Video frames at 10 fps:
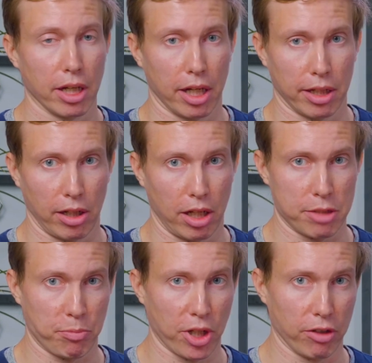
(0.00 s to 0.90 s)
And a
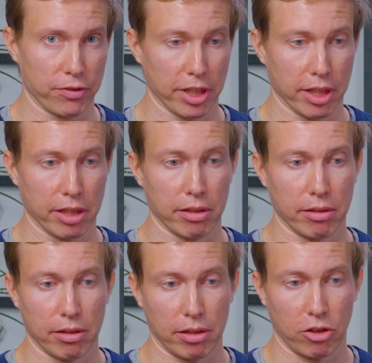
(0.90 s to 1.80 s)
large part of the
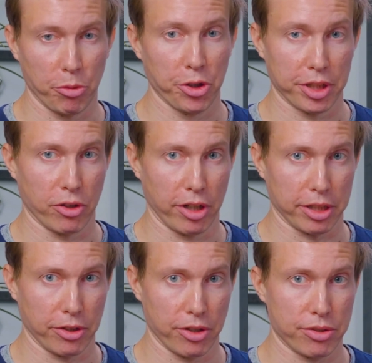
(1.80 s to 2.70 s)
community
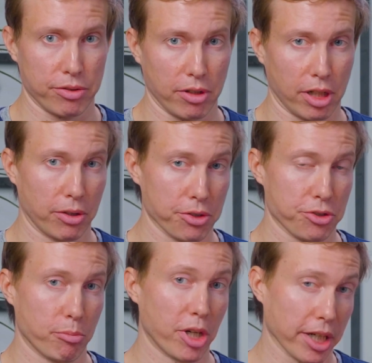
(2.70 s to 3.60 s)
connectors are
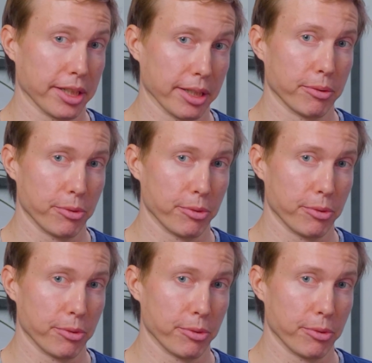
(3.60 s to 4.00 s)
also marketing